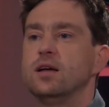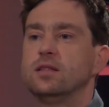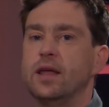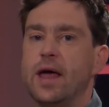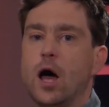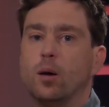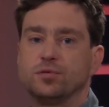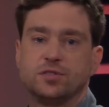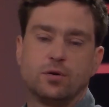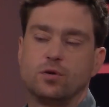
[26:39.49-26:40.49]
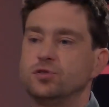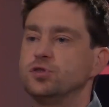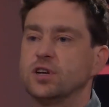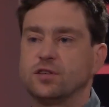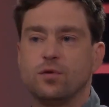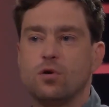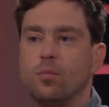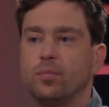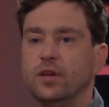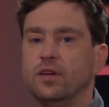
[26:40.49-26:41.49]
that helps successful
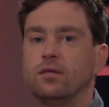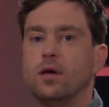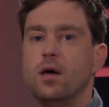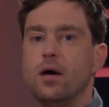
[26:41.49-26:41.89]
companies,